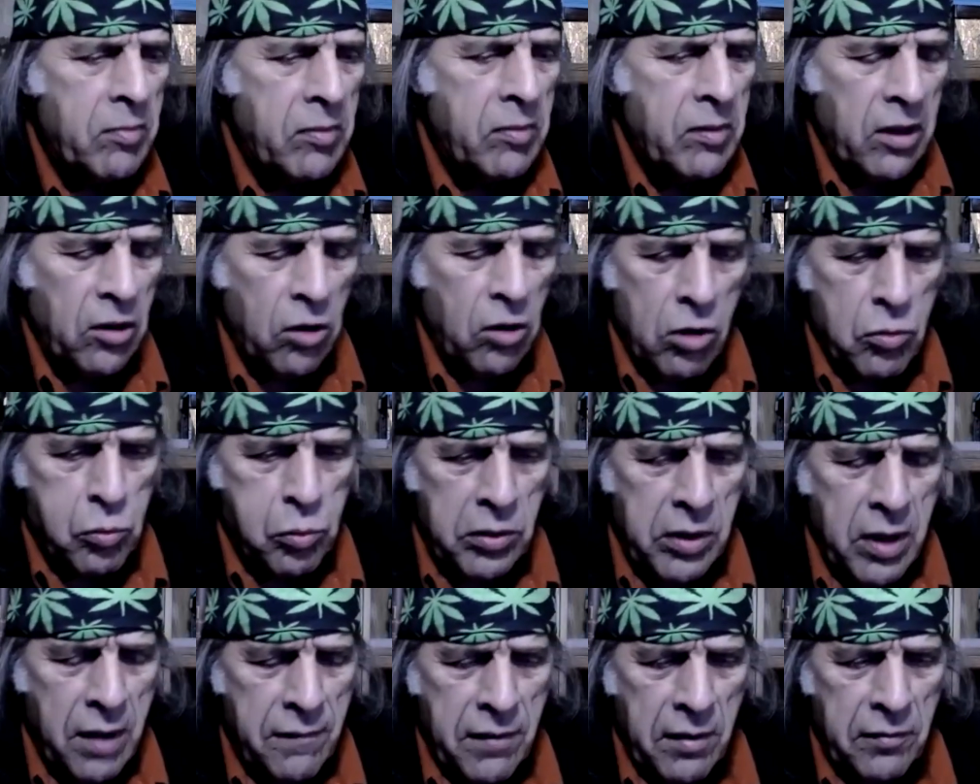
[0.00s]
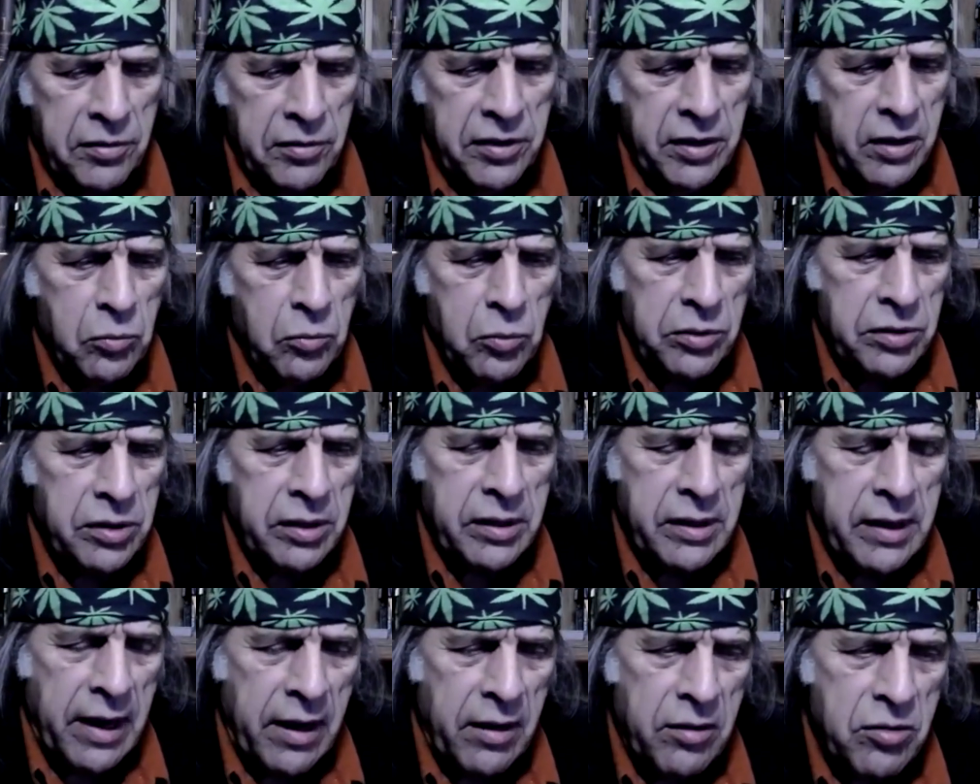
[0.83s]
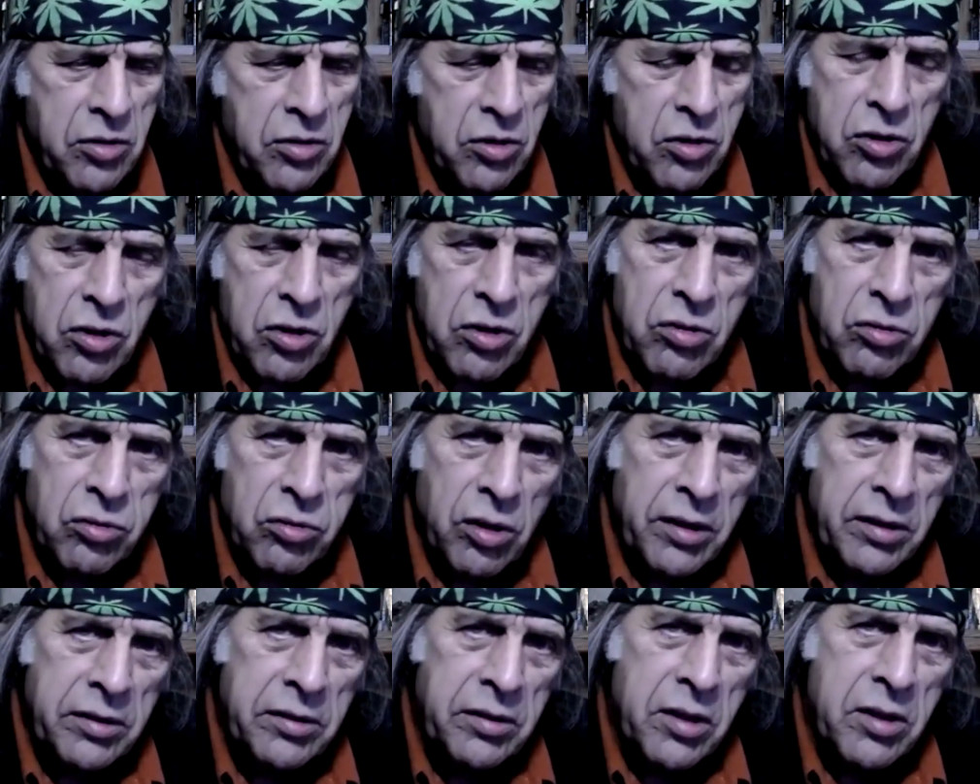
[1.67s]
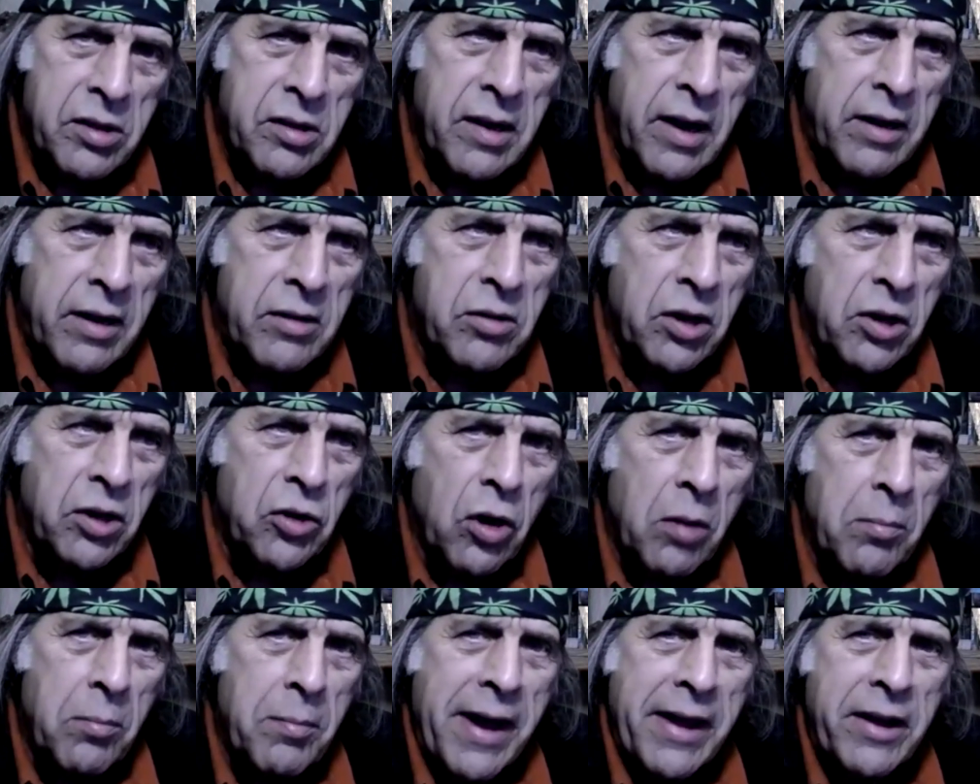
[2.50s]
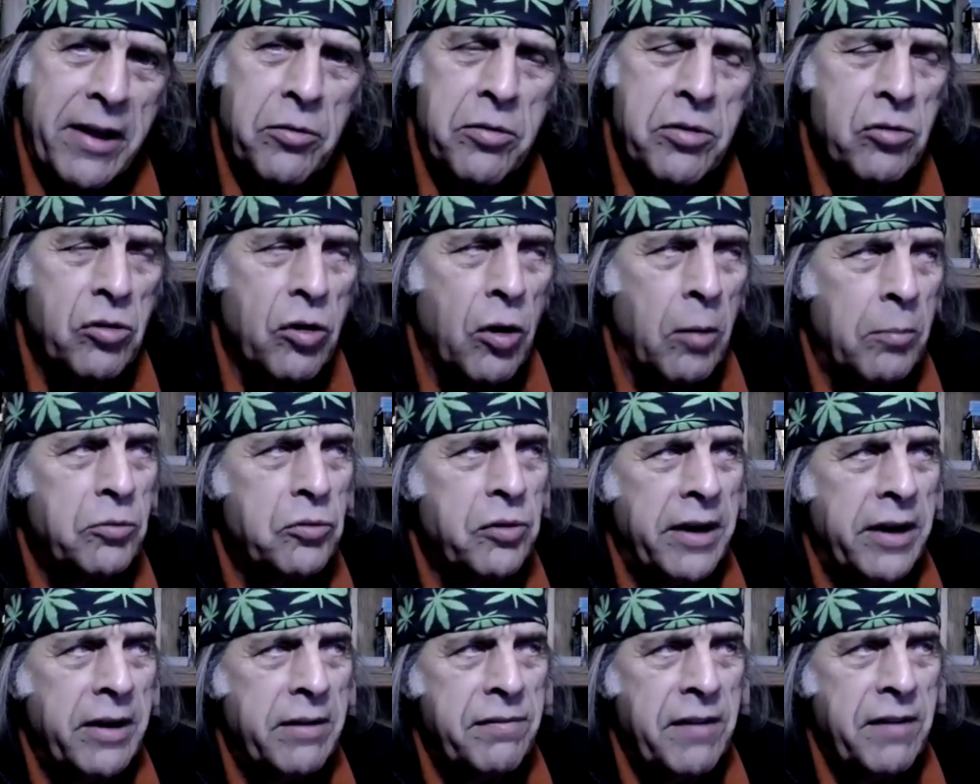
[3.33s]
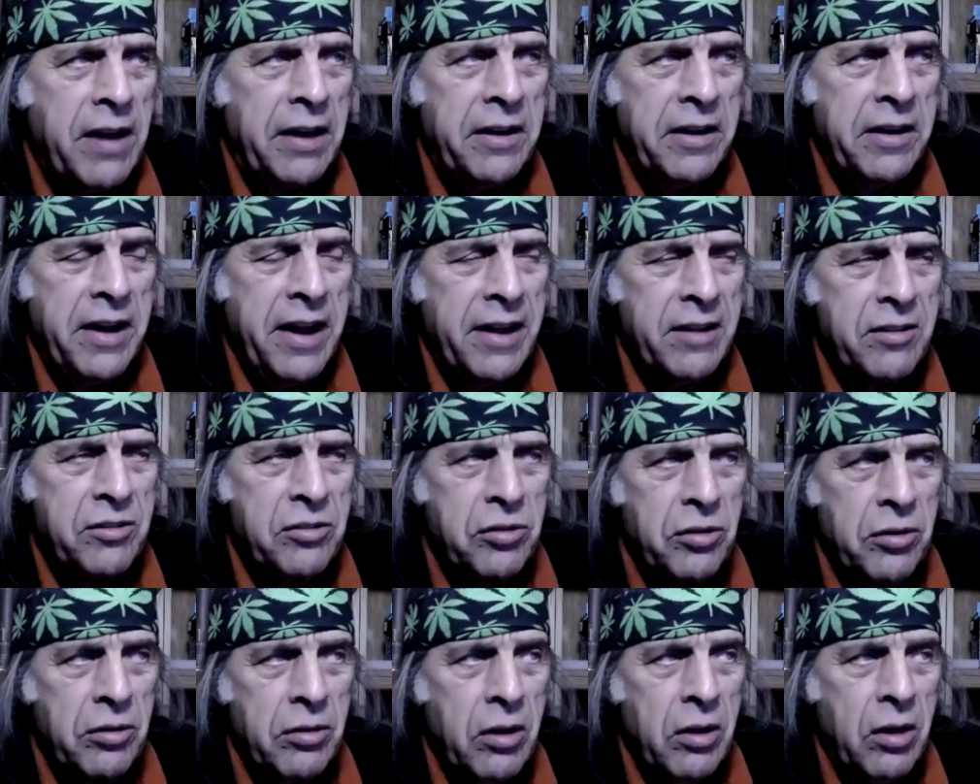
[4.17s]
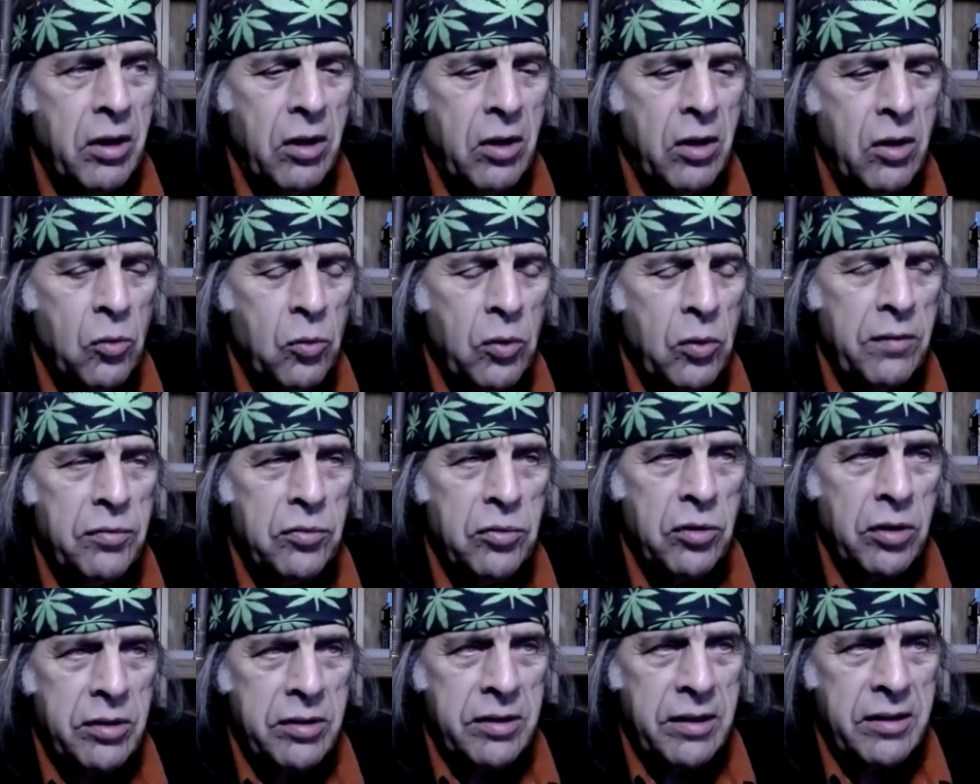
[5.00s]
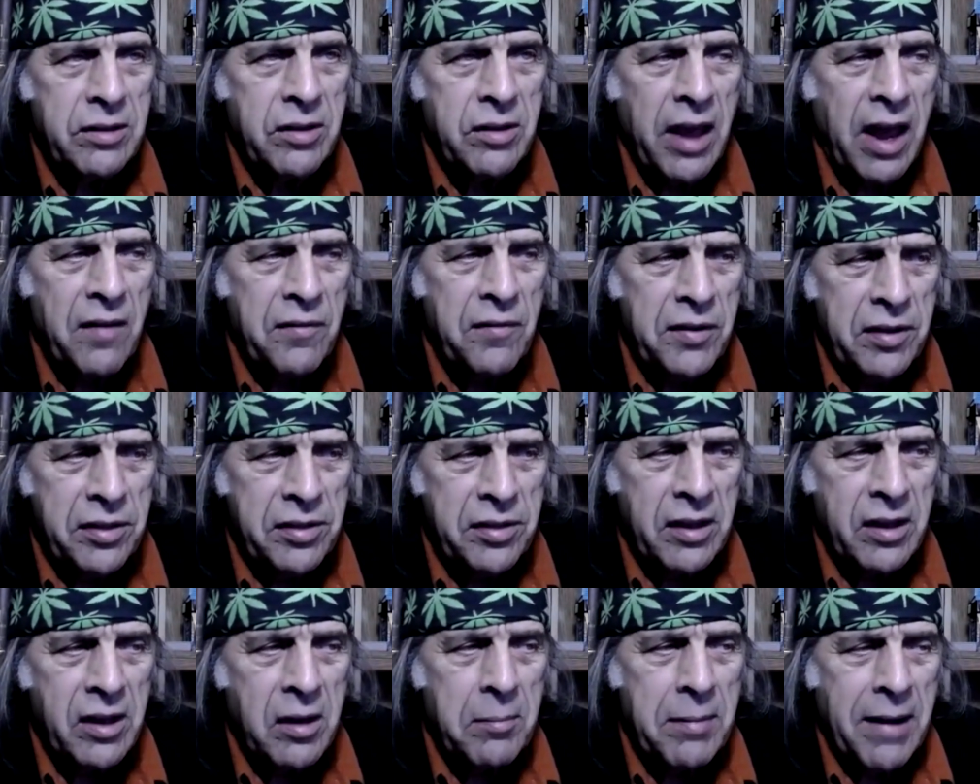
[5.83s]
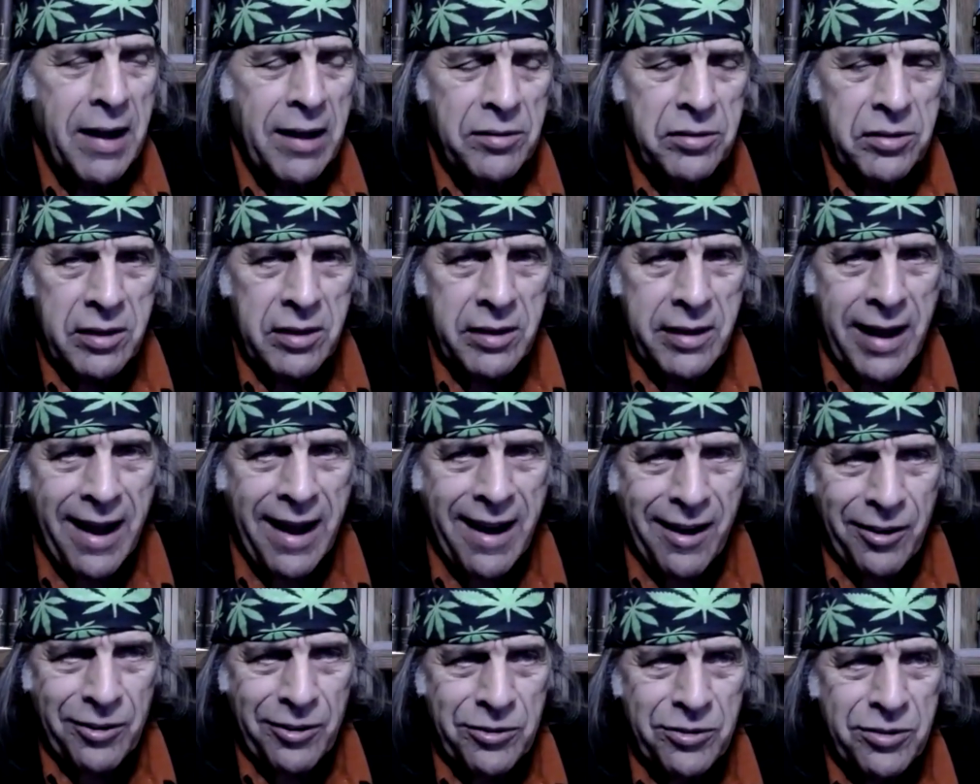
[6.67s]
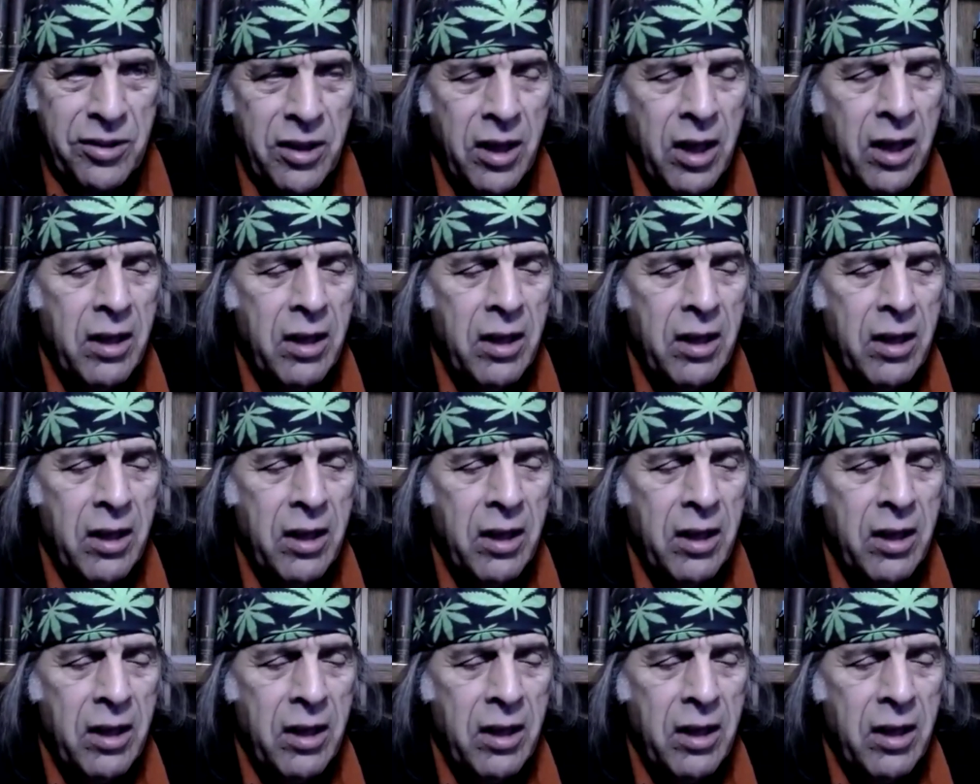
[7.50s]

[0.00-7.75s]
And all we ever did with the cards is just look at these cards under a microscope trying to find the answer. We've looked at everything about the cards,